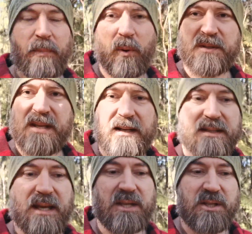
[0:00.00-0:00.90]
Poor
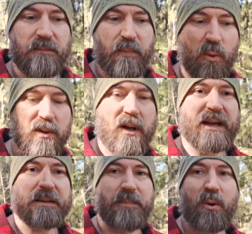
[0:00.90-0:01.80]
sanitation, poor
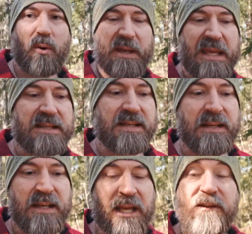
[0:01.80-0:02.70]
light, poor heat,
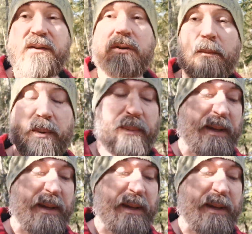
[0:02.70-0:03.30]
if you're not